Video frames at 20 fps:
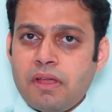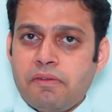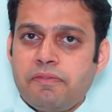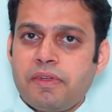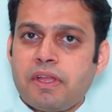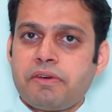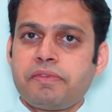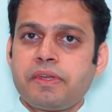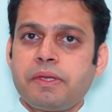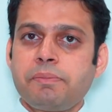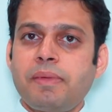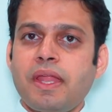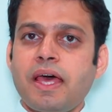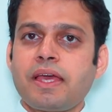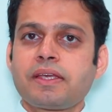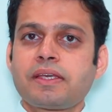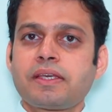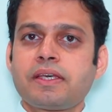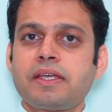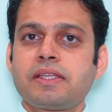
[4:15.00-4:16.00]
fluffy
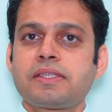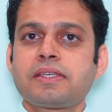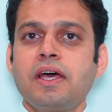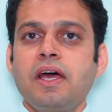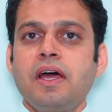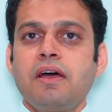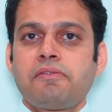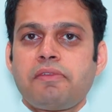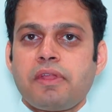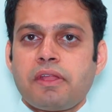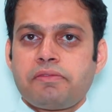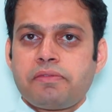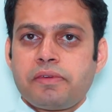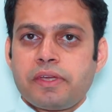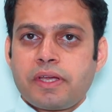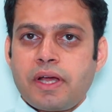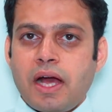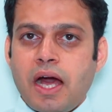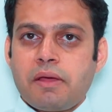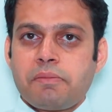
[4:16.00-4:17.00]
blankets, fluffy
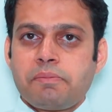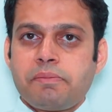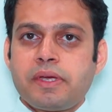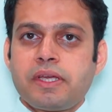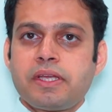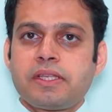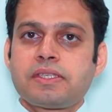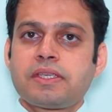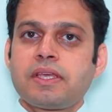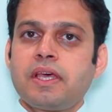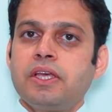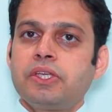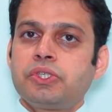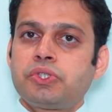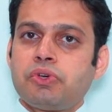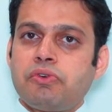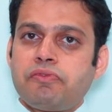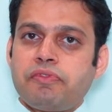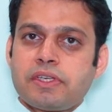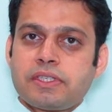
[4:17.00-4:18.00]
carpets,
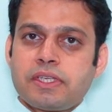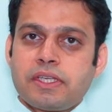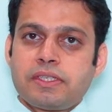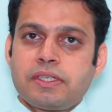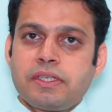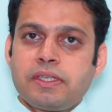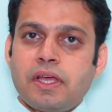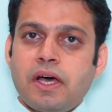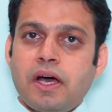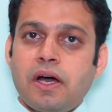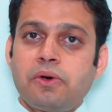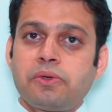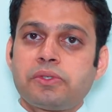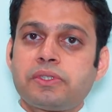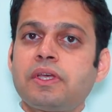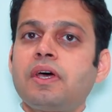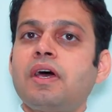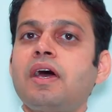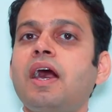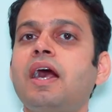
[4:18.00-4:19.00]
sofa sets in the house,
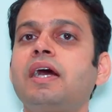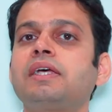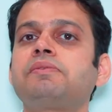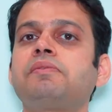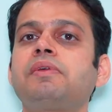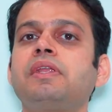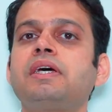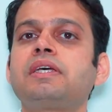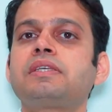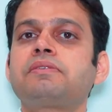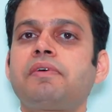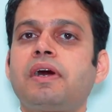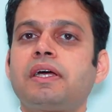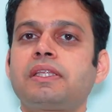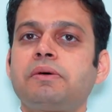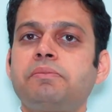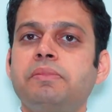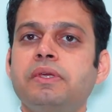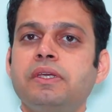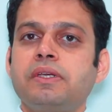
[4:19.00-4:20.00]
as well as
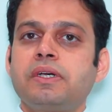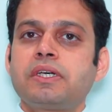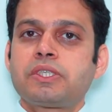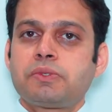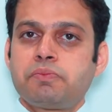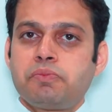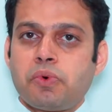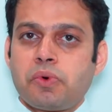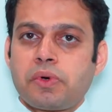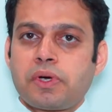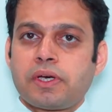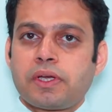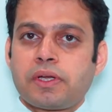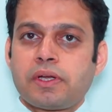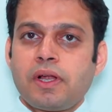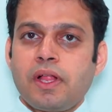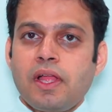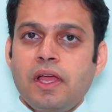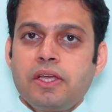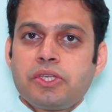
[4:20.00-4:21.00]
father being a smoker.
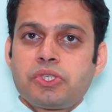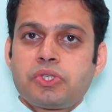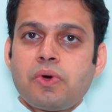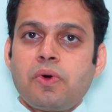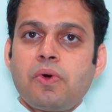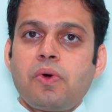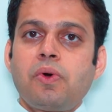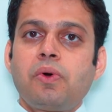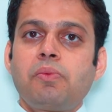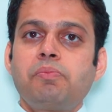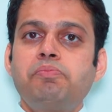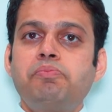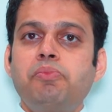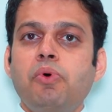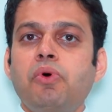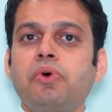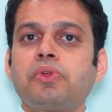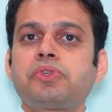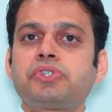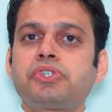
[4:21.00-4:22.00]
So
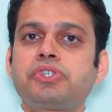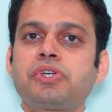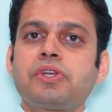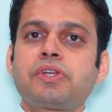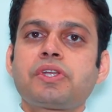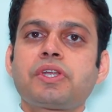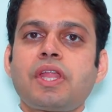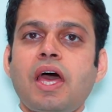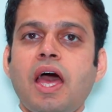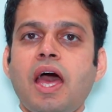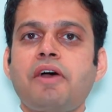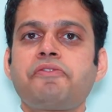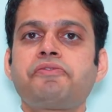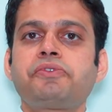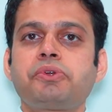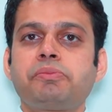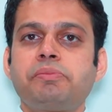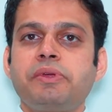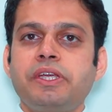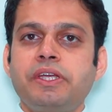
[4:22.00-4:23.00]
both children have
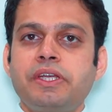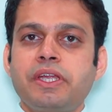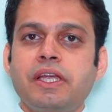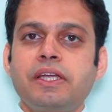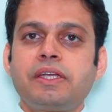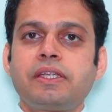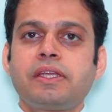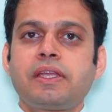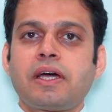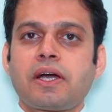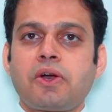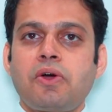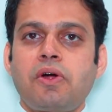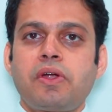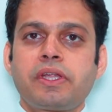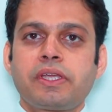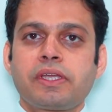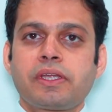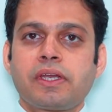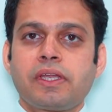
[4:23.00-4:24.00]
to be dealt in
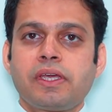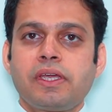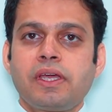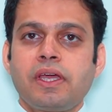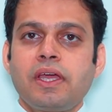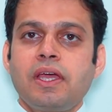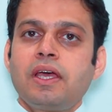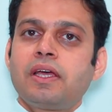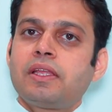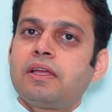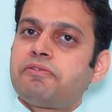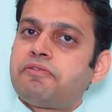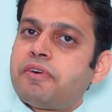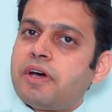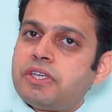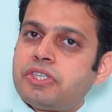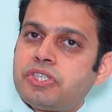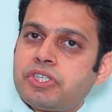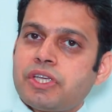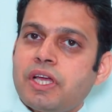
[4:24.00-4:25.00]
accordingly. The
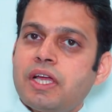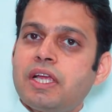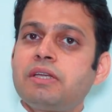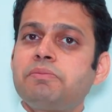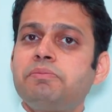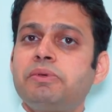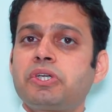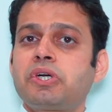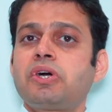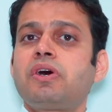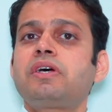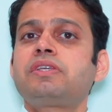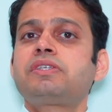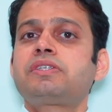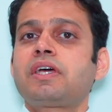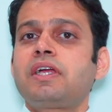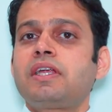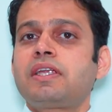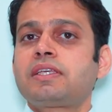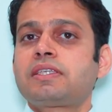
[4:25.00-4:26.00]
first child, because
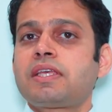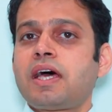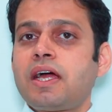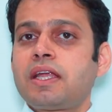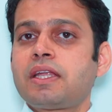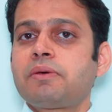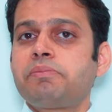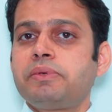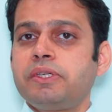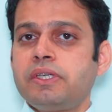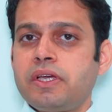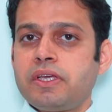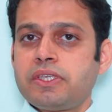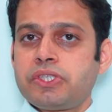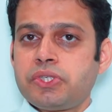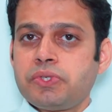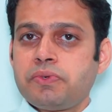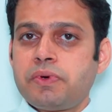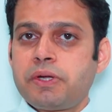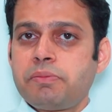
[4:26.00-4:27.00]
child has had a
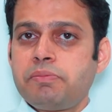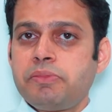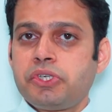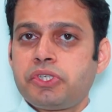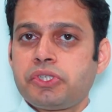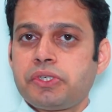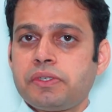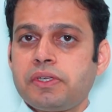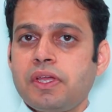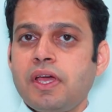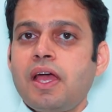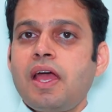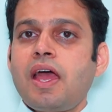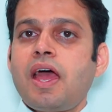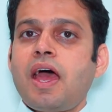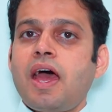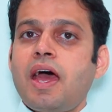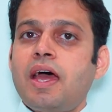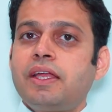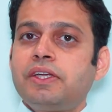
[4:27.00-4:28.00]
PICU admission
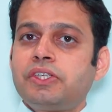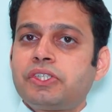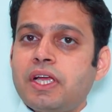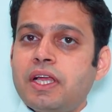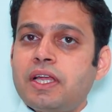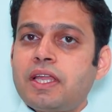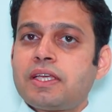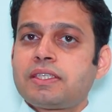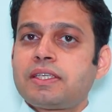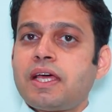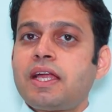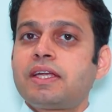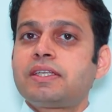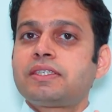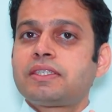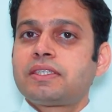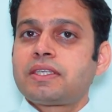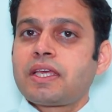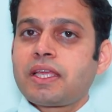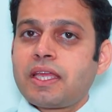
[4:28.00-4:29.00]
and child has had
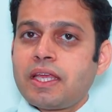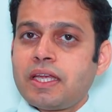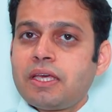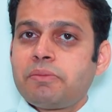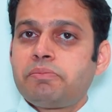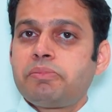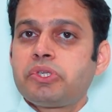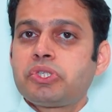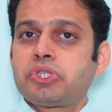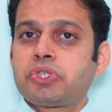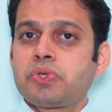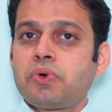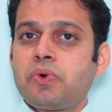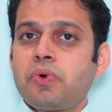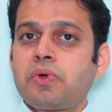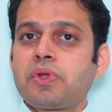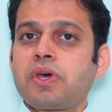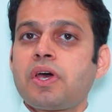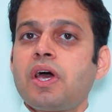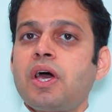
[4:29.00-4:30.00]
second
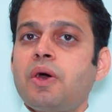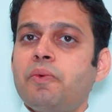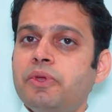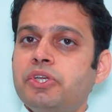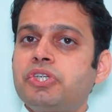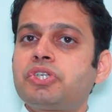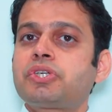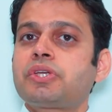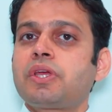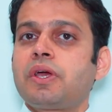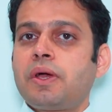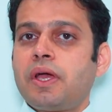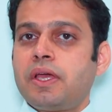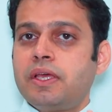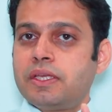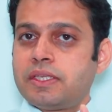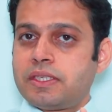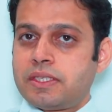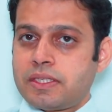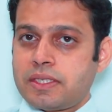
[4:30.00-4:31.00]
episode, which
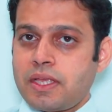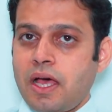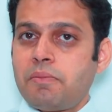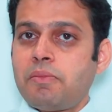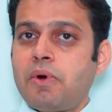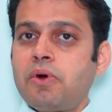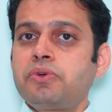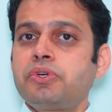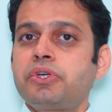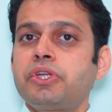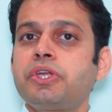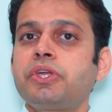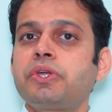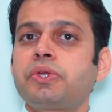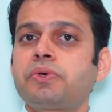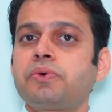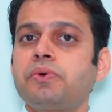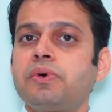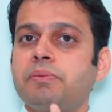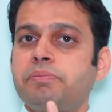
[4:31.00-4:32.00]
is amounting
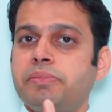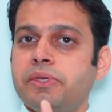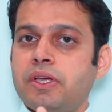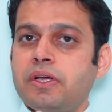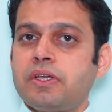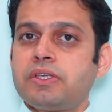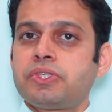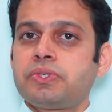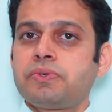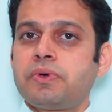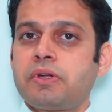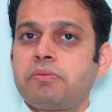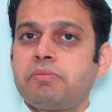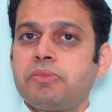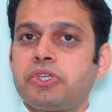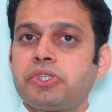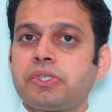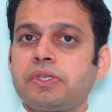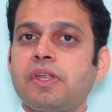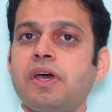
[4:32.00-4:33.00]
to a PICU
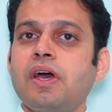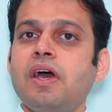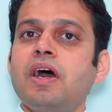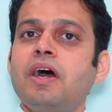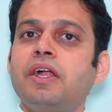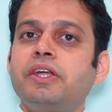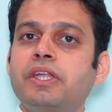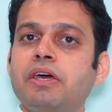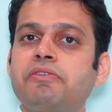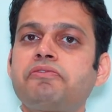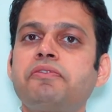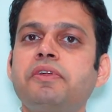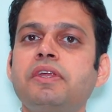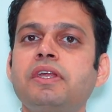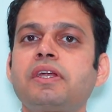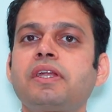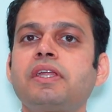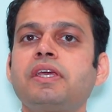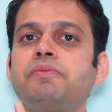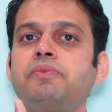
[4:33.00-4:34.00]
admission,
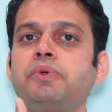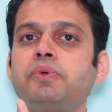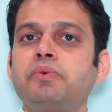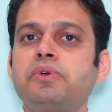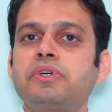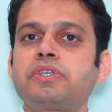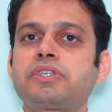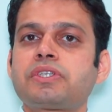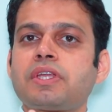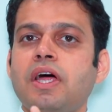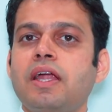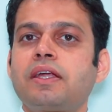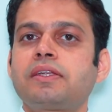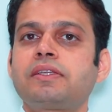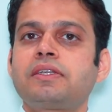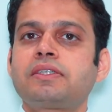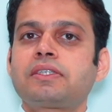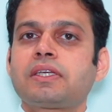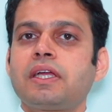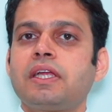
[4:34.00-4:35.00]
definitely we would start
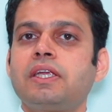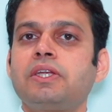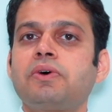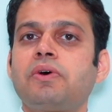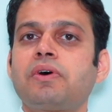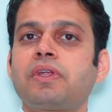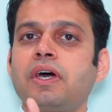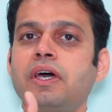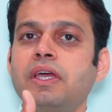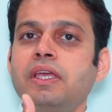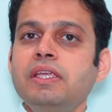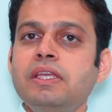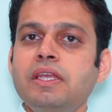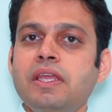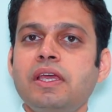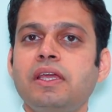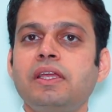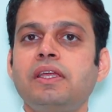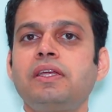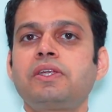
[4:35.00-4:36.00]
the child on an
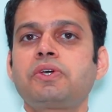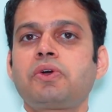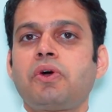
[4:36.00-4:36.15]
inhaled